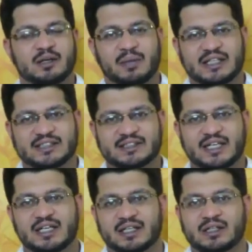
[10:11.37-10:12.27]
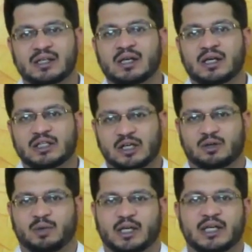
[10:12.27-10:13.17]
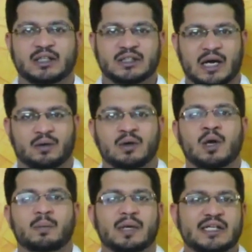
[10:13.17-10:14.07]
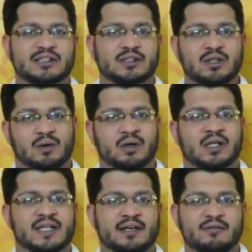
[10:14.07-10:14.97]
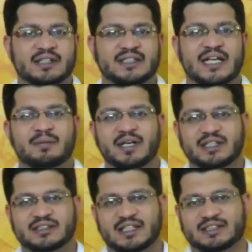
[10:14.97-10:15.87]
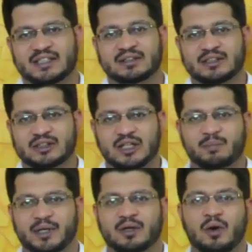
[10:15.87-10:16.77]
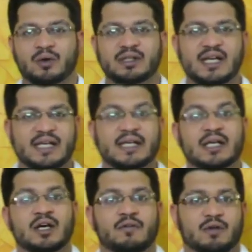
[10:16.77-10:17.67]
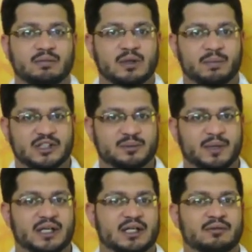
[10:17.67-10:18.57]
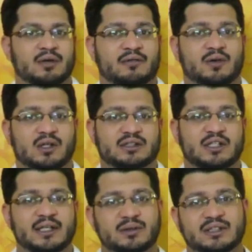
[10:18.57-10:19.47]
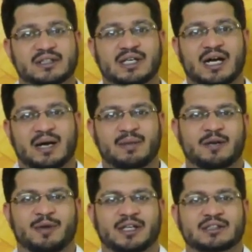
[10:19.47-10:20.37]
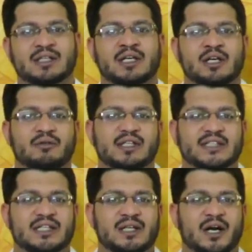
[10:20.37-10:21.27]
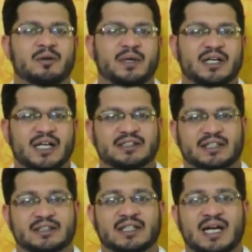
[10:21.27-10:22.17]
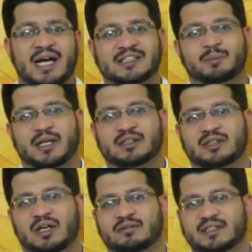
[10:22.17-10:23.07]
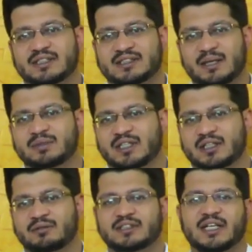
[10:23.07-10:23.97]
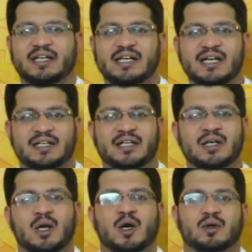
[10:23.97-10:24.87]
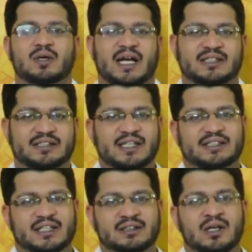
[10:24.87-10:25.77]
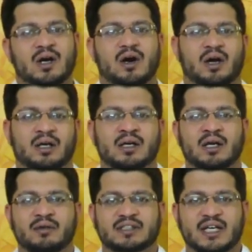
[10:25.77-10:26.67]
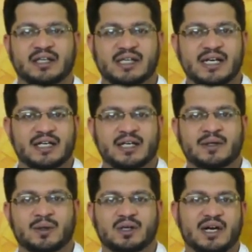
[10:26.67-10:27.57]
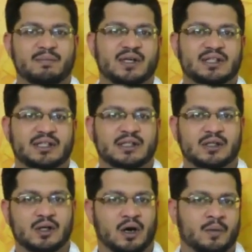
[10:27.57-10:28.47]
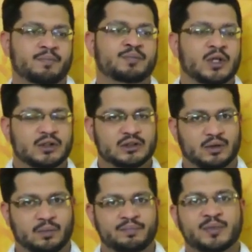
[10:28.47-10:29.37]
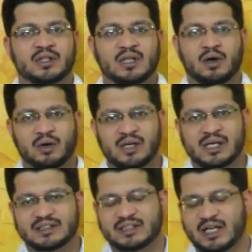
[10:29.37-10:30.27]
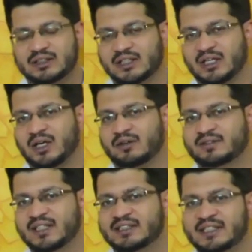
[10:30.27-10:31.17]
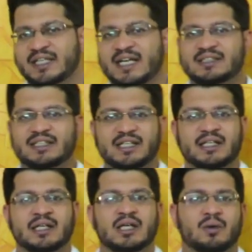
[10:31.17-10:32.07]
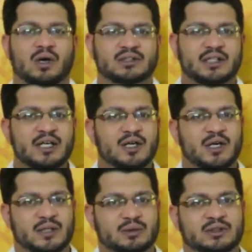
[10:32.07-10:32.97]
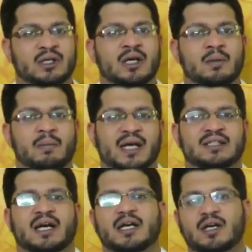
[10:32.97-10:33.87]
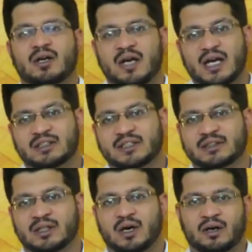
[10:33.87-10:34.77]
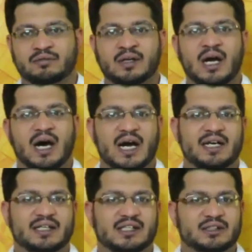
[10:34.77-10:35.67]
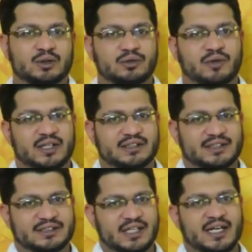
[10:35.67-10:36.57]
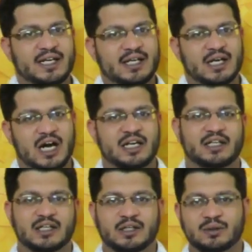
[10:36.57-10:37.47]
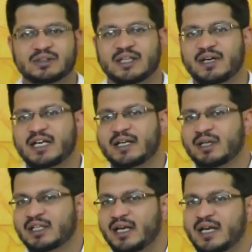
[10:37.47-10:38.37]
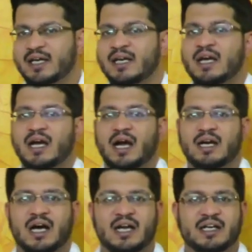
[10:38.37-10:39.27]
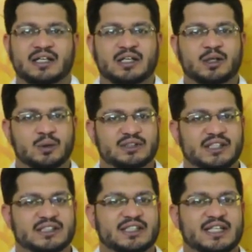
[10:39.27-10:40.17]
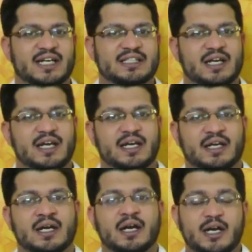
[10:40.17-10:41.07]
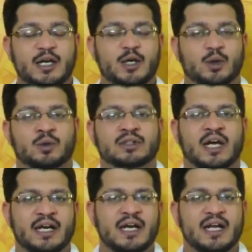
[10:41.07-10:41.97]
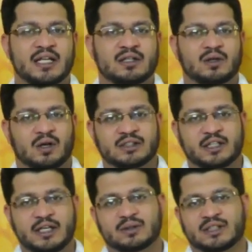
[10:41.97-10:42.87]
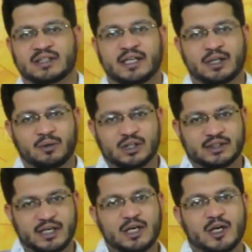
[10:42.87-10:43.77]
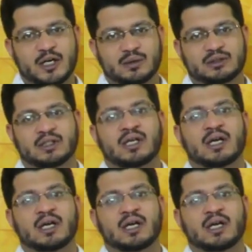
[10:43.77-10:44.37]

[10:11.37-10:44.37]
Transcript: by the central government. Now, please note that we shall be discussing this topic only from the perspective of constitutional amendments. We shall not be touching the aspects of this subject which are related to taxation or which are related to company law. So, the whole structure of the GST was introduced by the introduction of Articles 246A, Article 271A and Article 269A into the Indian Constitution. It was introduced